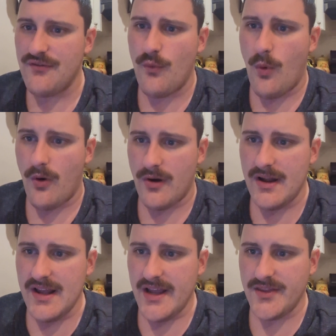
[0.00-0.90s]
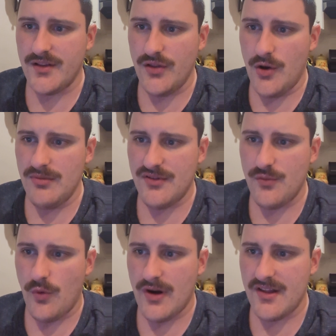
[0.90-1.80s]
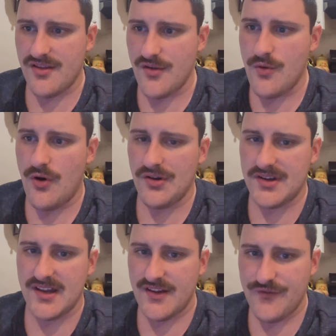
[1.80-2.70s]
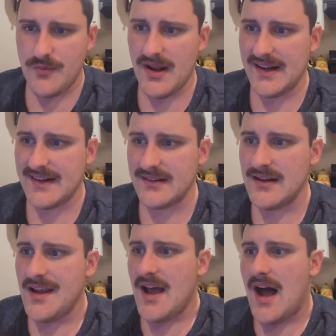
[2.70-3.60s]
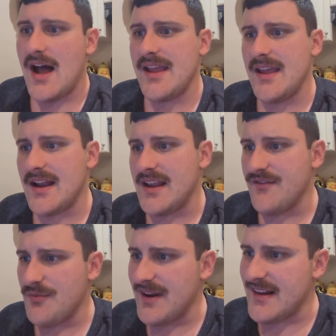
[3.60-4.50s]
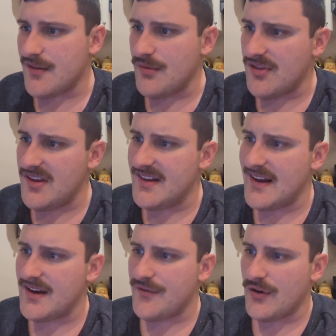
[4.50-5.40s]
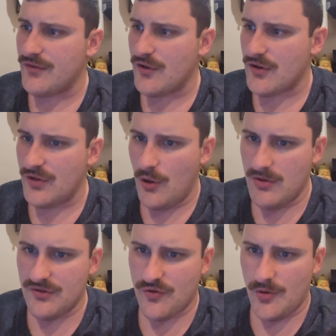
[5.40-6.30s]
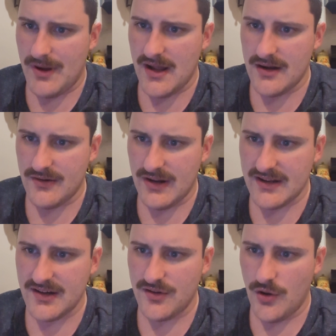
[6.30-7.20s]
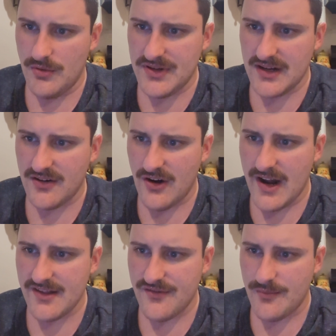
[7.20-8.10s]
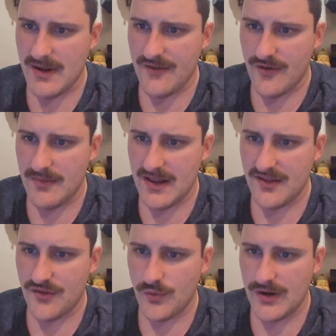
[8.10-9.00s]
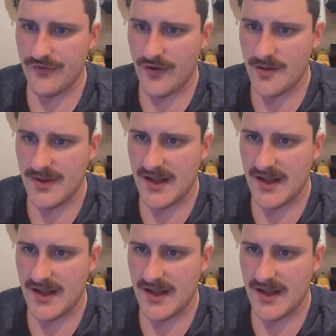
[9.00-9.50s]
of war in the globalist war against so-called disinformation, i.e. any information that exposes the agenda for global control by unelected global technocrats. From that's a tweet from